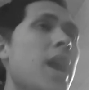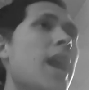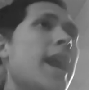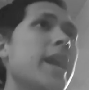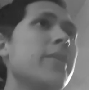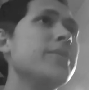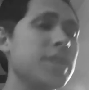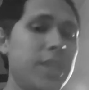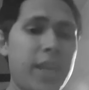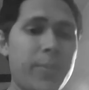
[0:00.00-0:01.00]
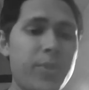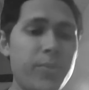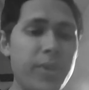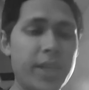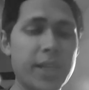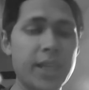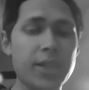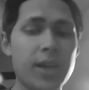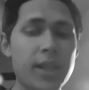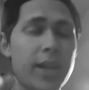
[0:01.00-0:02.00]
I obviously kept them because I
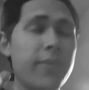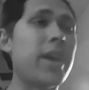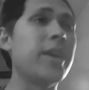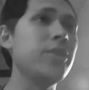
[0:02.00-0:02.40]
saw a lot of value